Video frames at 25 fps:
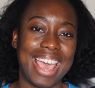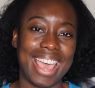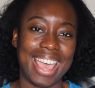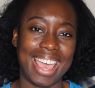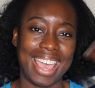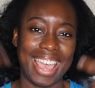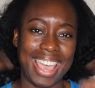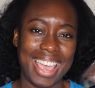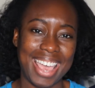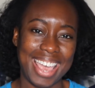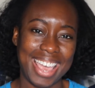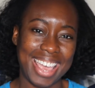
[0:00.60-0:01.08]

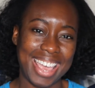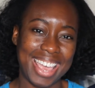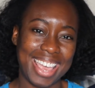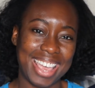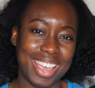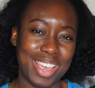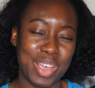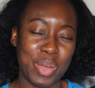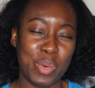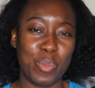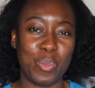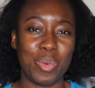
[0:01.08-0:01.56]

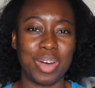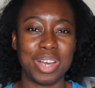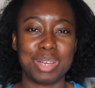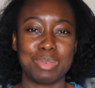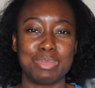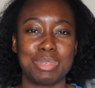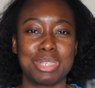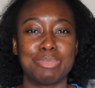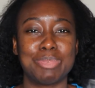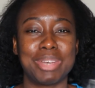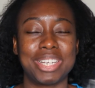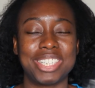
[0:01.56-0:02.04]
Hey,
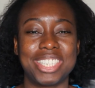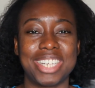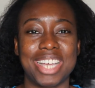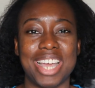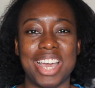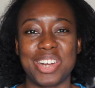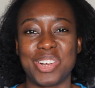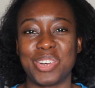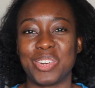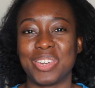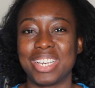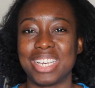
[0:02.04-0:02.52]
welcome to my
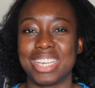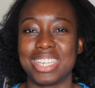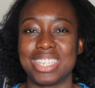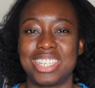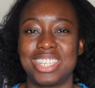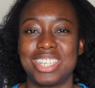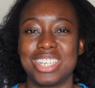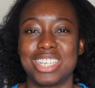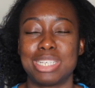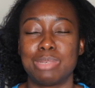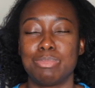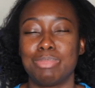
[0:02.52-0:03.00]
channel. It's
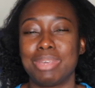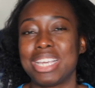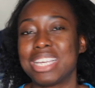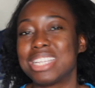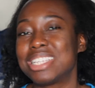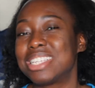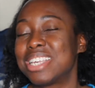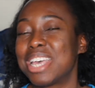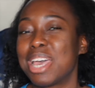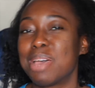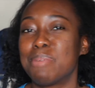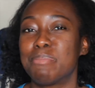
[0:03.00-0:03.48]
just me,
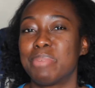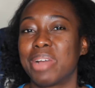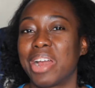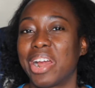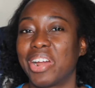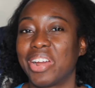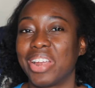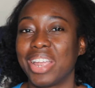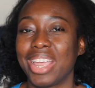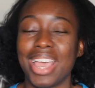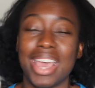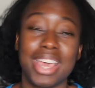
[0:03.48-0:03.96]

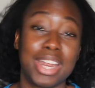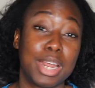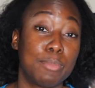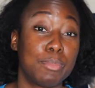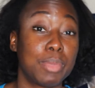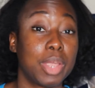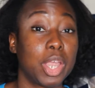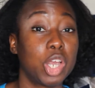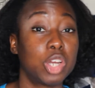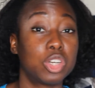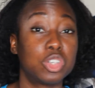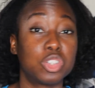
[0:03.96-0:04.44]
Tambari, and I'm
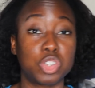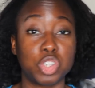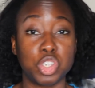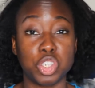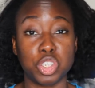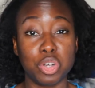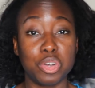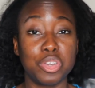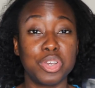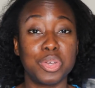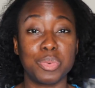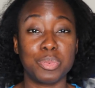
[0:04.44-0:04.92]
here to
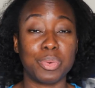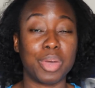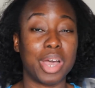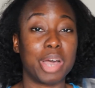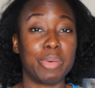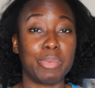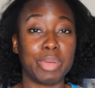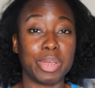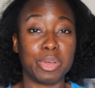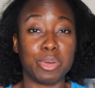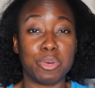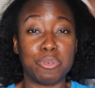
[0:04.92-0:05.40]
show you
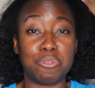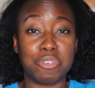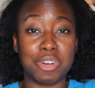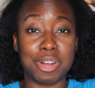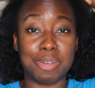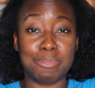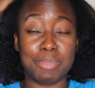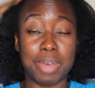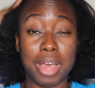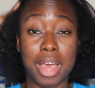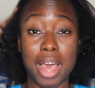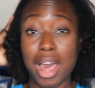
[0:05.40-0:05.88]
how I go
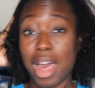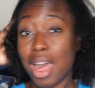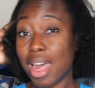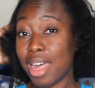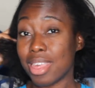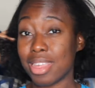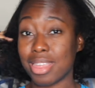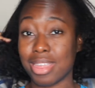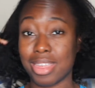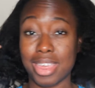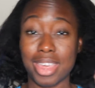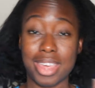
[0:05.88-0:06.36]
from
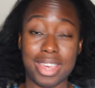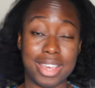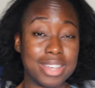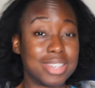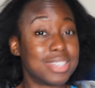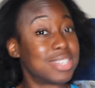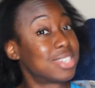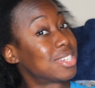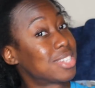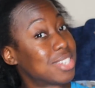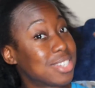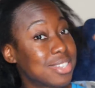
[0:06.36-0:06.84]

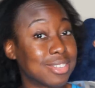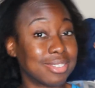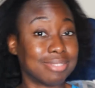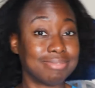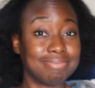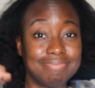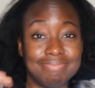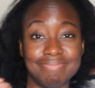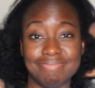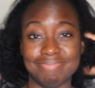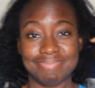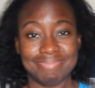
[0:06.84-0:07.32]
this
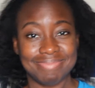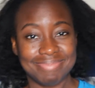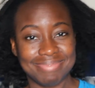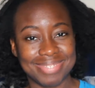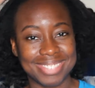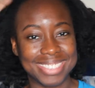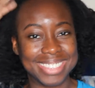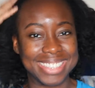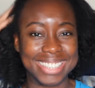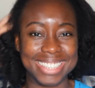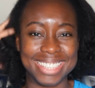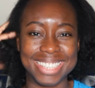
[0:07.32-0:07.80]

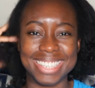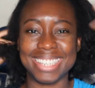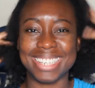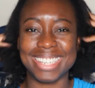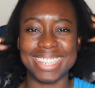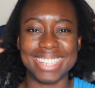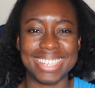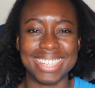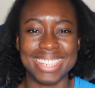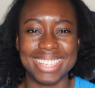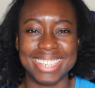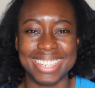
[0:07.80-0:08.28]

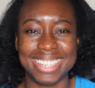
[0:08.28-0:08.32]
to